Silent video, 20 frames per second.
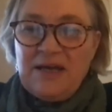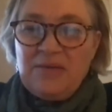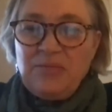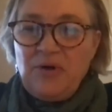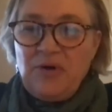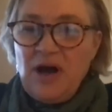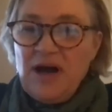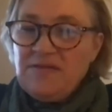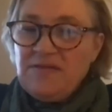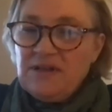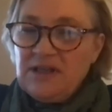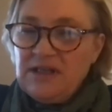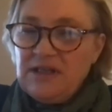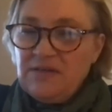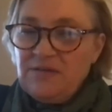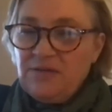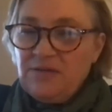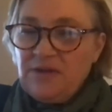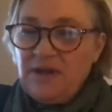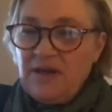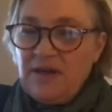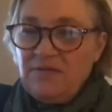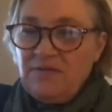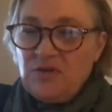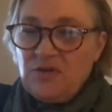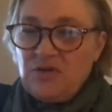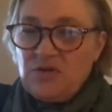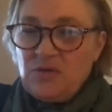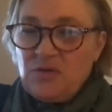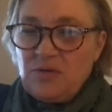privately for that
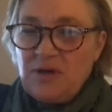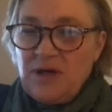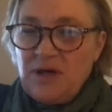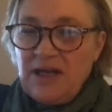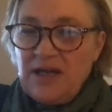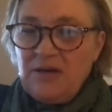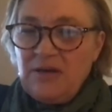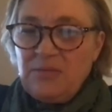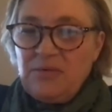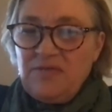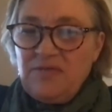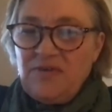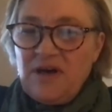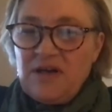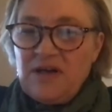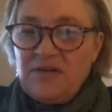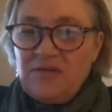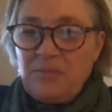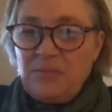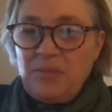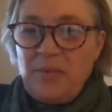virtual care provided